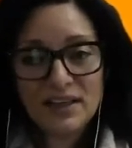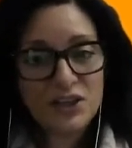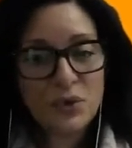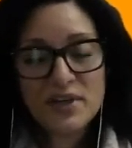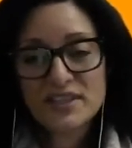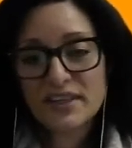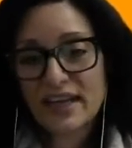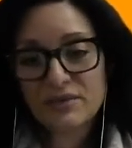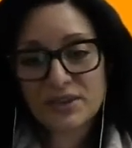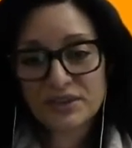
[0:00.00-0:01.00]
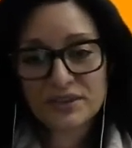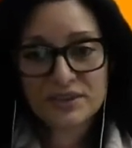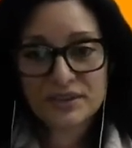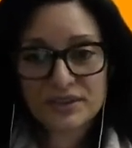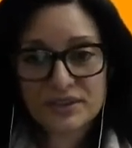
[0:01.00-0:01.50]
You always can count that
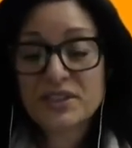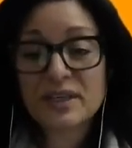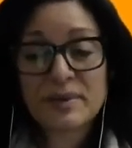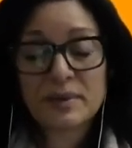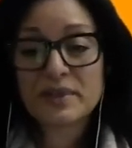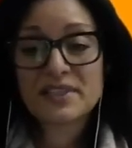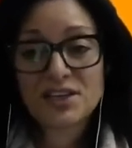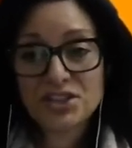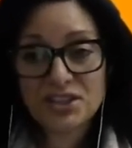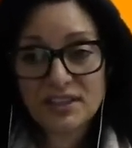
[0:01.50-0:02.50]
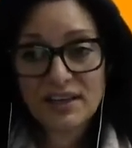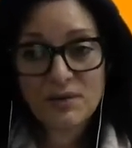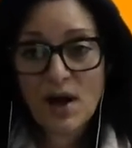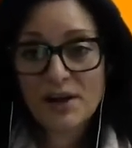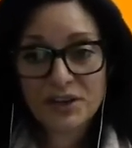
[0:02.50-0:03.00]
there's going to be a recession
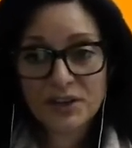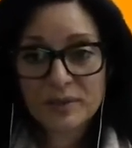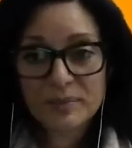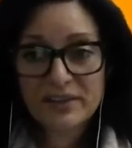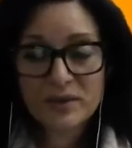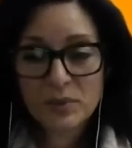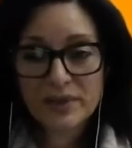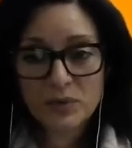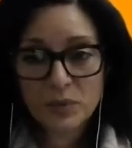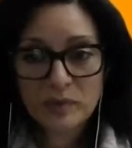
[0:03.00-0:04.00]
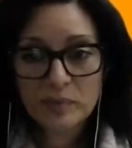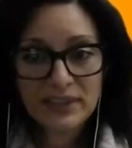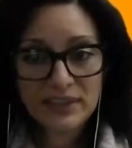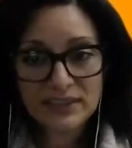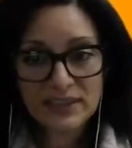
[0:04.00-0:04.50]
while you're going to be in the
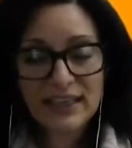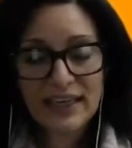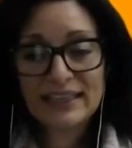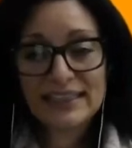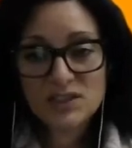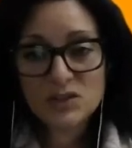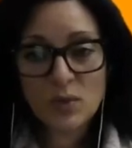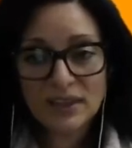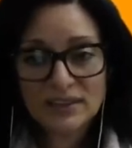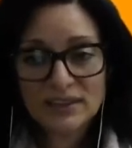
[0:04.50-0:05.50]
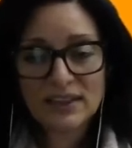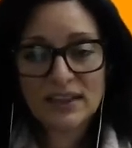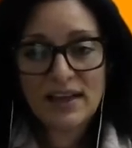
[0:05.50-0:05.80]
workplace at least once.